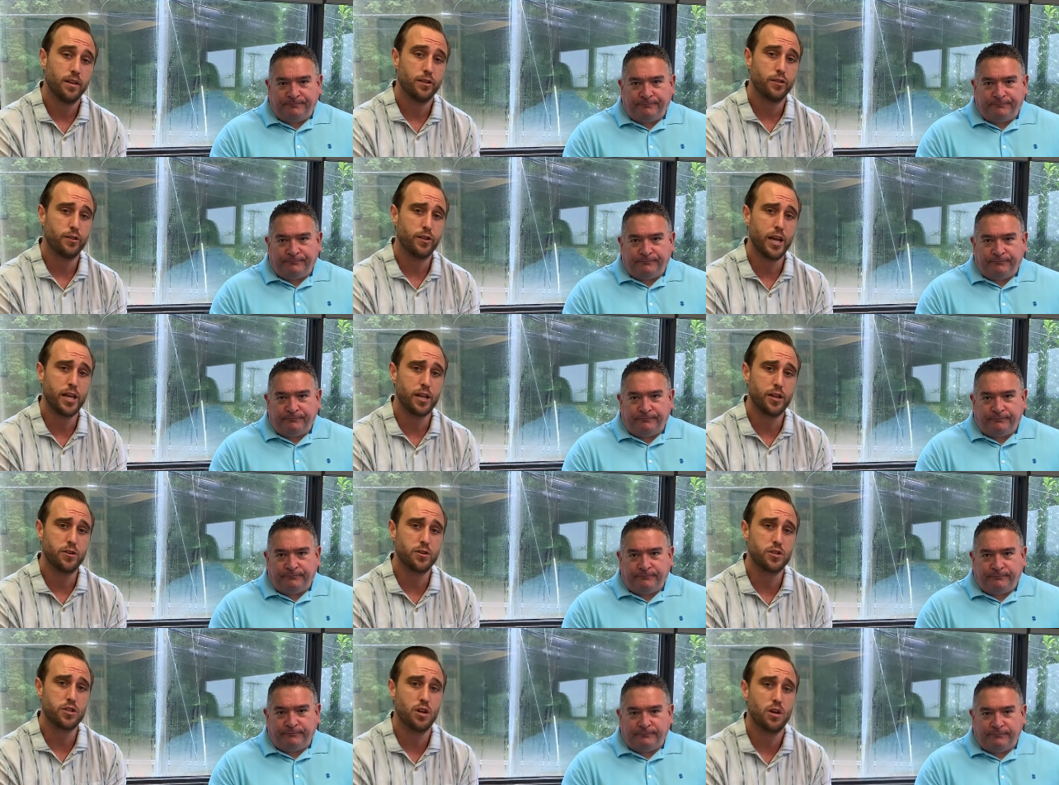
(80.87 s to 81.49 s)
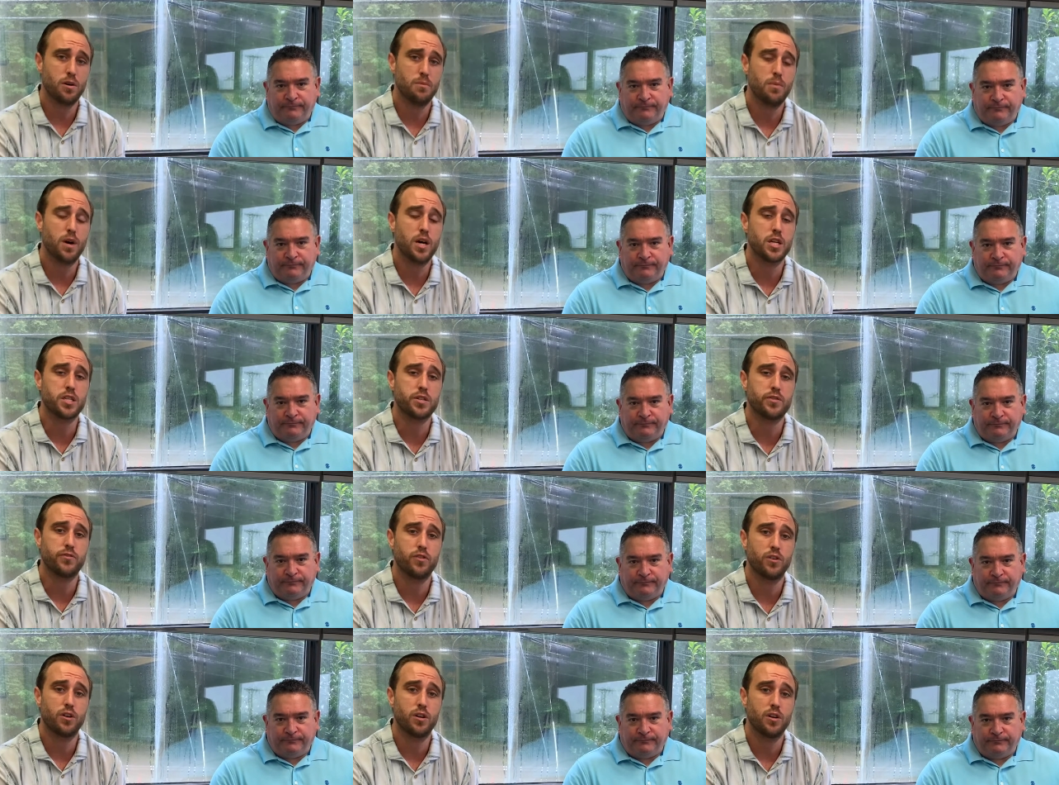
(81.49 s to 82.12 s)
Speaker 1: Thank you so much
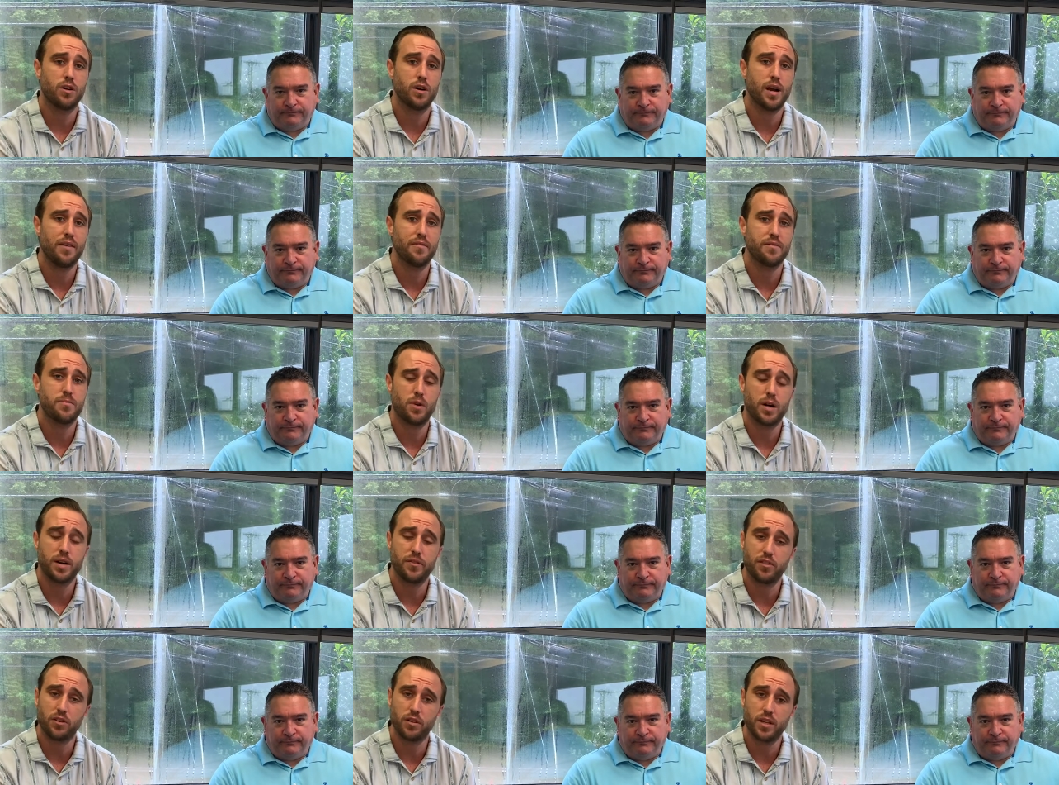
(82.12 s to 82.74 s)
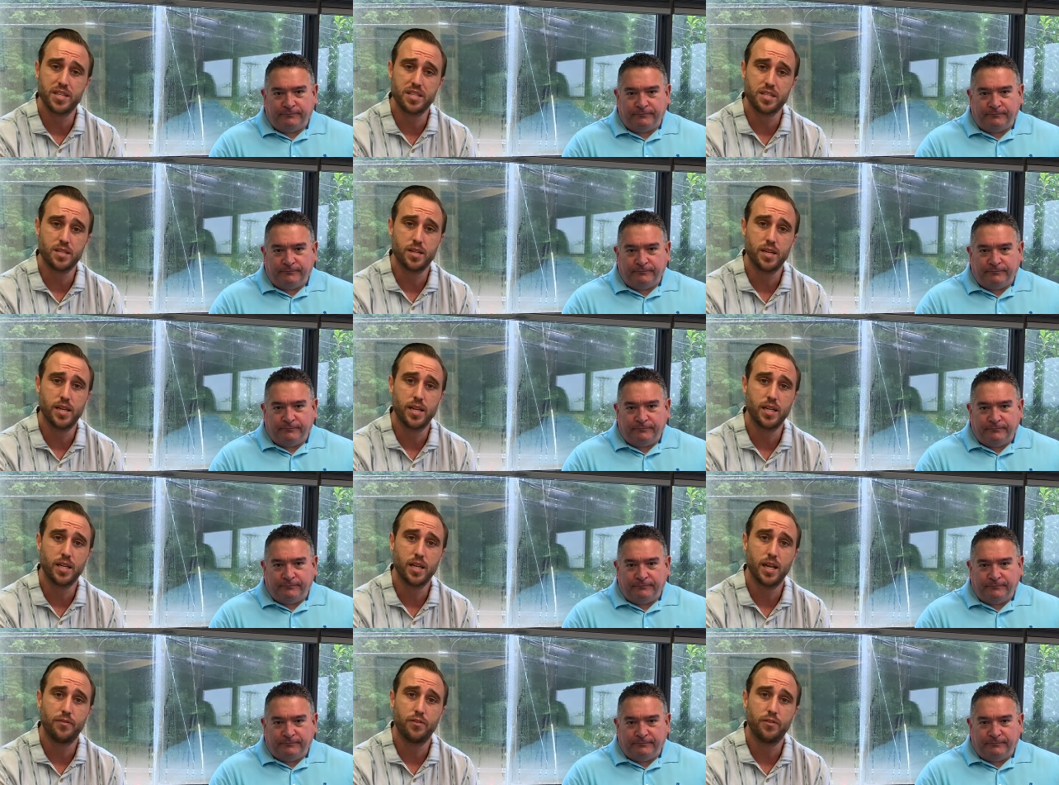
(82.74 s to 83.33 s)
for everybody for listening.